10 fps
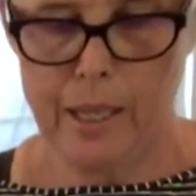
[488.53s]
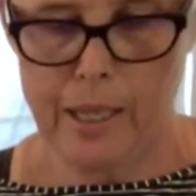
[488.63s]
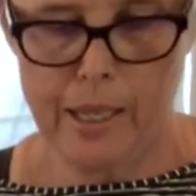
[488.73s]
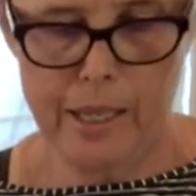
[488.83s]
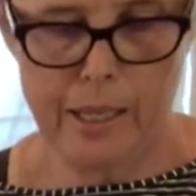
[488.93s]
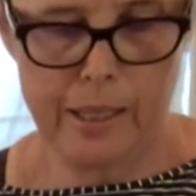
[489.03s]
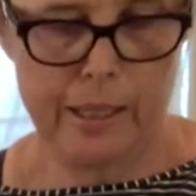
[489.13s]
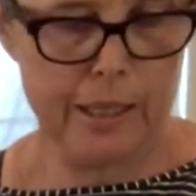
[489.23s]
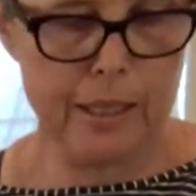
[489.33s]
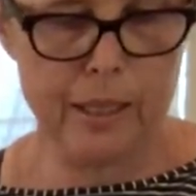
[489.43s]
And
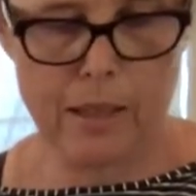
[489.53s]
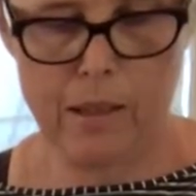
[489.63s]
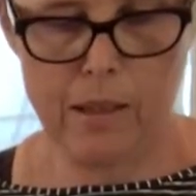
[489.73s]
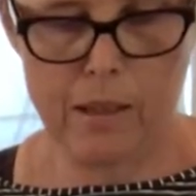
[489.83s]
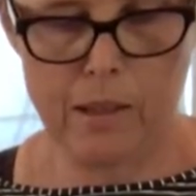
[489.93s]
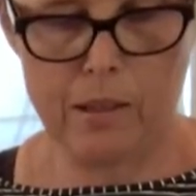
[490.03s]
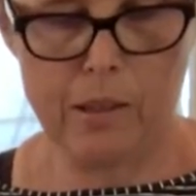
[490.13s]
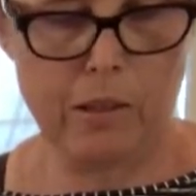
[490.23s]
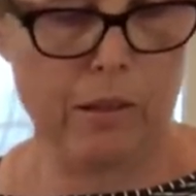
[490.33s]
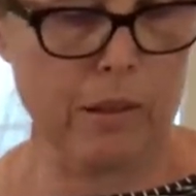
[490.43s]
it's, so,
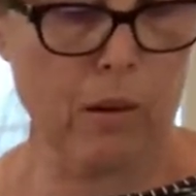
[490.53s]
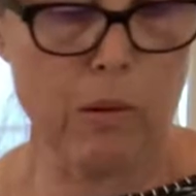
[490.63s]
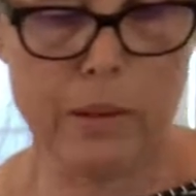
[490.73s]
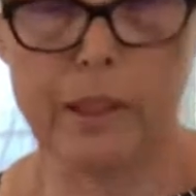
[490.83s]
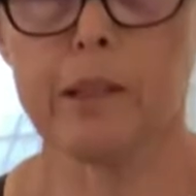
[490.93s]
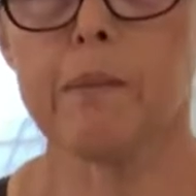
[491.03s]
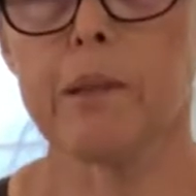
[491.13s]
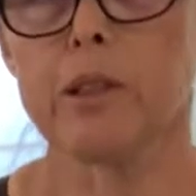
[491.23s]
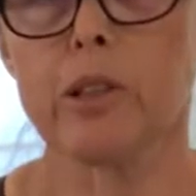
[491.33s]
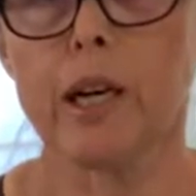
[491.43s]
oh, here come the
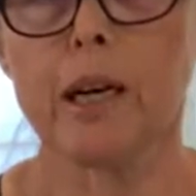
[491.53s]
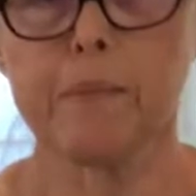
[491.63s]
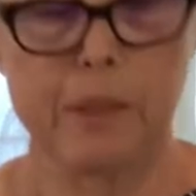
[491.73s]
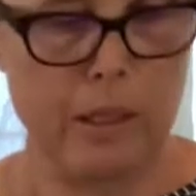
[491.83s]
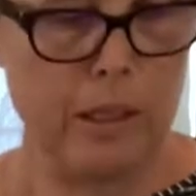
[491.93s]
straps.